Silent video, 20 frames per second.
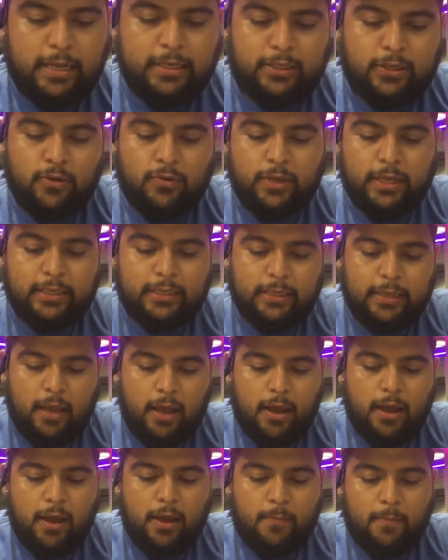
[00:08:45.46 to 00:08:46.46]
And so this,
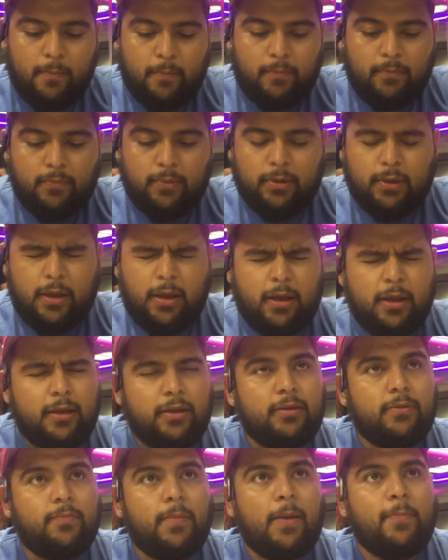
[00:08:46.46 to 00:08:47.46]

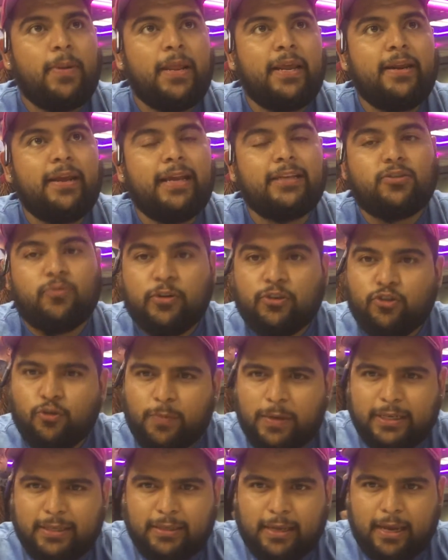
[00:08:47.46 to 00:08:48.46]
I played against the
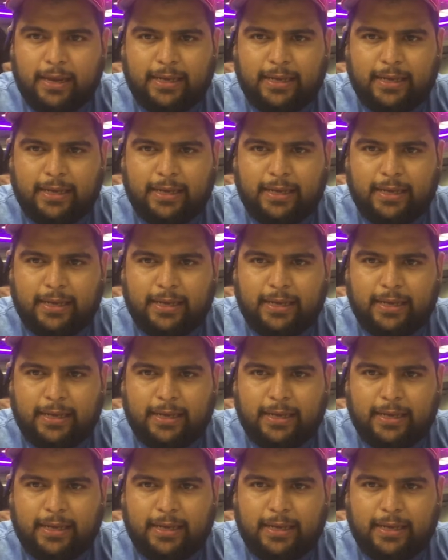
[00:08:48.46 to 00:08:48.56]
Ritual Beast.